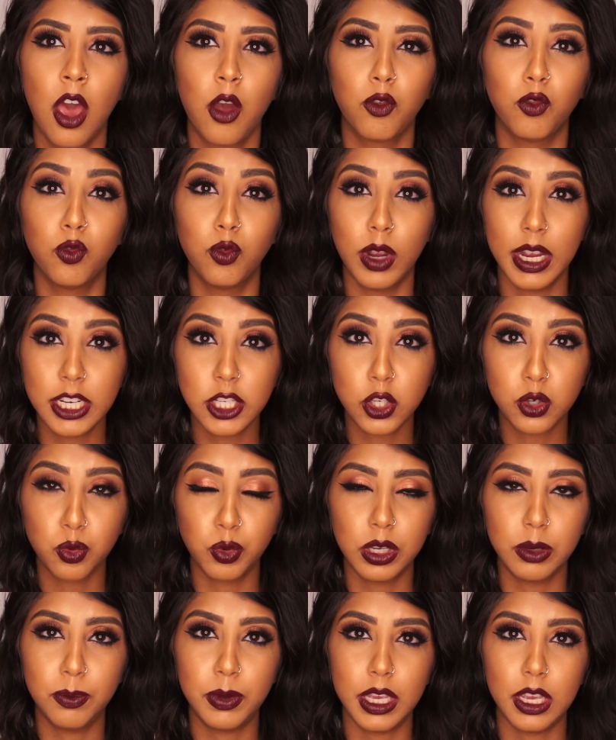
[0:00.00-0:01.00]
rich
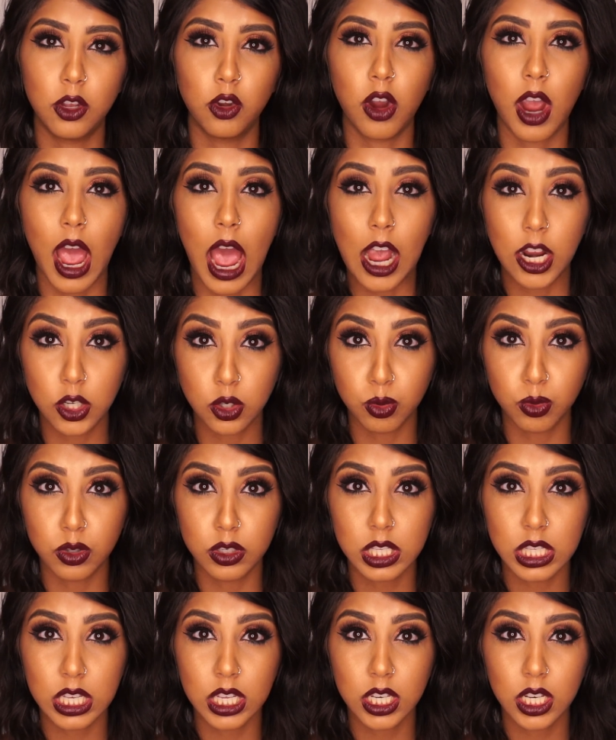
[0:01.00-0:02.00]
would be your actual
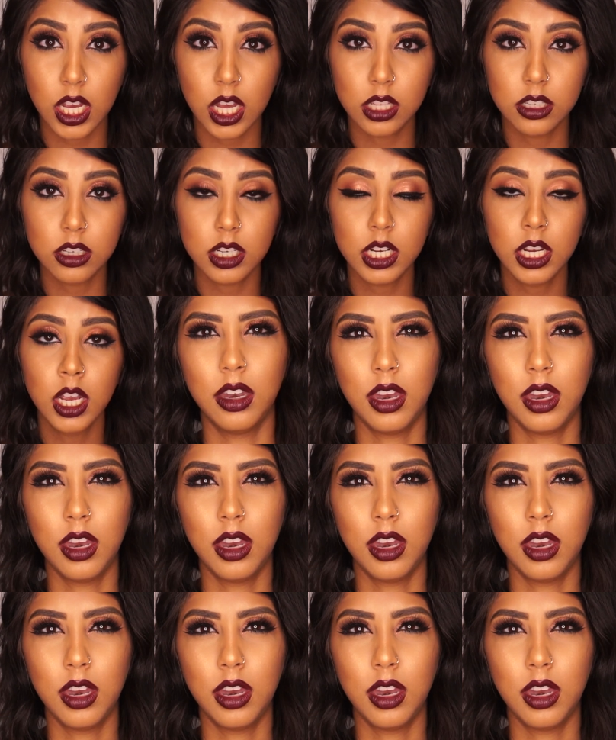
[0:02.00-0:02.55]
skin color.